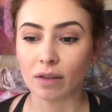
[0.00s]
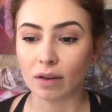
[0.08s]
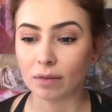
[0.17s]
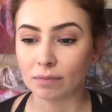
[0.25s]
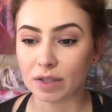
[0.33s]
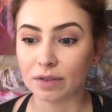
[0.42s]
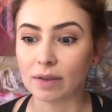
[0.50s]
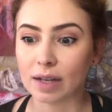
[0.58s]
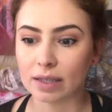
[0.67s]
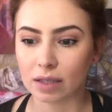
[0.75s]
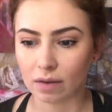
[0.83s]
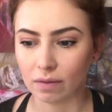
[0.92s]
the
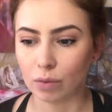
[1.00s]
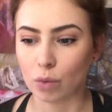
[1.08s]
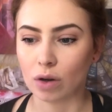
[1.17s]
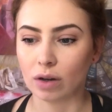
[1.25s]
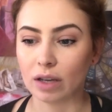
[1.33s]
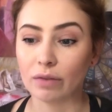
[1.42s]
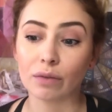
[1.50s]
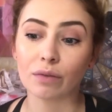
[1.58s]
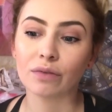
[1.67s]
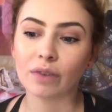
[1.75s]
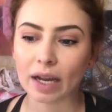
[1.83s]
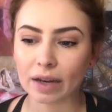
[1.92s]
defensive and want to even
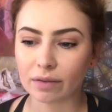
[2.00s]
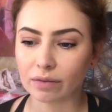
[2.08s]
fight